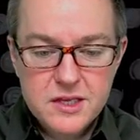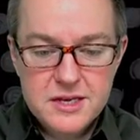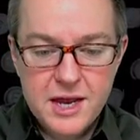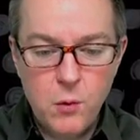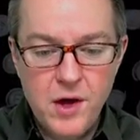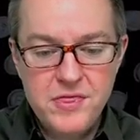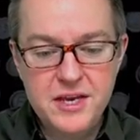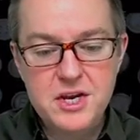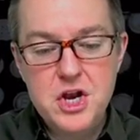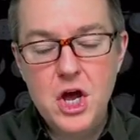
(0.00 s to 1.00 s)
Now, one
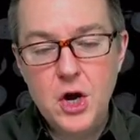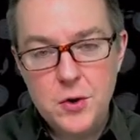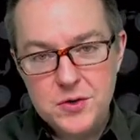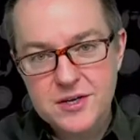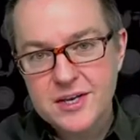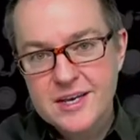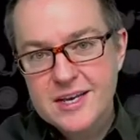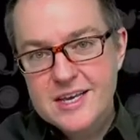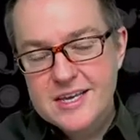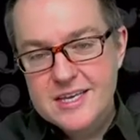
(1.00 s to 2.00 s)
thing to note
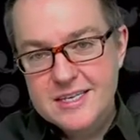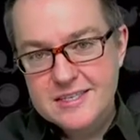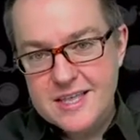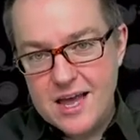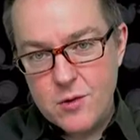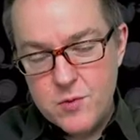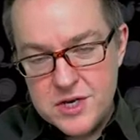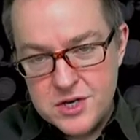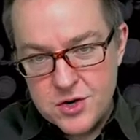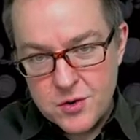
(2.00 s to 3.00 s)
is that
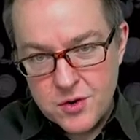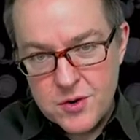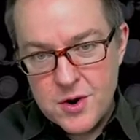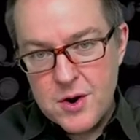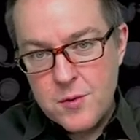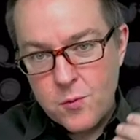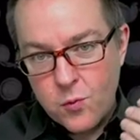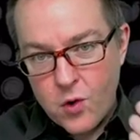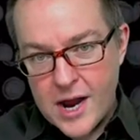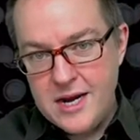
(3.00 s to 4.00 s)
when you're
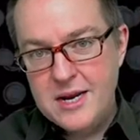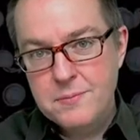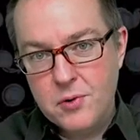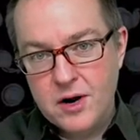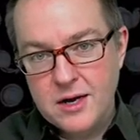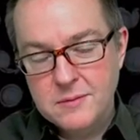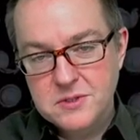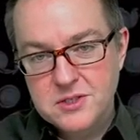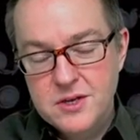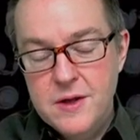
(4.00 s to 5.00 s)
writing
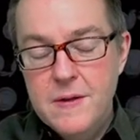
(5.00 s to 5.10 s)
prompts,